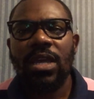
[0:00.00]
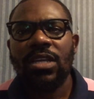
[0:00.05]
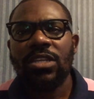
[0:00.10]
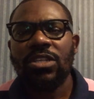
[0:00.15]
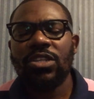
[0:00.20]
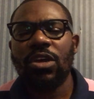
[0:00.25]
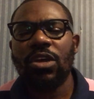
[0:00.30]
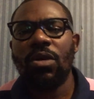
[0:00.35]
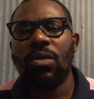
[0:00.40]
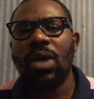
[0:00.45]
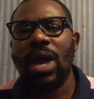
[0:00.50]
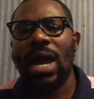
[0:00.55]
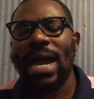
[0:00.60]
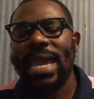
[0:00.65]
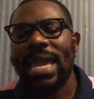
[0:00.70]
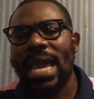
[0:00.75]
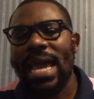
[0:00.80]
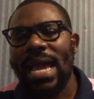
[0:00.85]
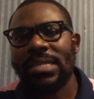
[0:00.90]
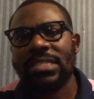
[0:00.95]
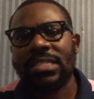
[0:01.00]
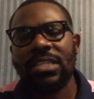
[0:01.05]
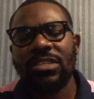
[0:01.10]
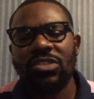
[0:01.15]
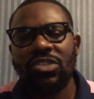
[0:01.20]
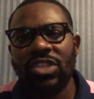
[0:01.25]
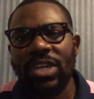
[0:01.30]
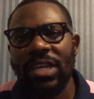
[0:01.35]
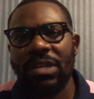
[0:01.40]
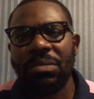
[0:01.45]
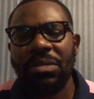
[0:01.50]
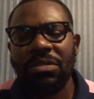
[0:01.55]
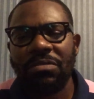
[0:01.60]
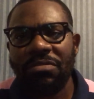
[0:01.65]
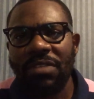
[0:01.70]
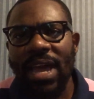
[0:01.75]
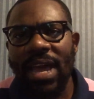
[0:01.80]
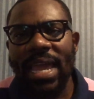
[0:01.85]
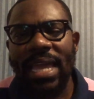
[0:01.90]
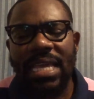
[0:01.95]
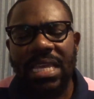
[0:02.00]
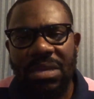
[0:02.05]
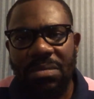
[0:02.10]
So I asked this gentleman via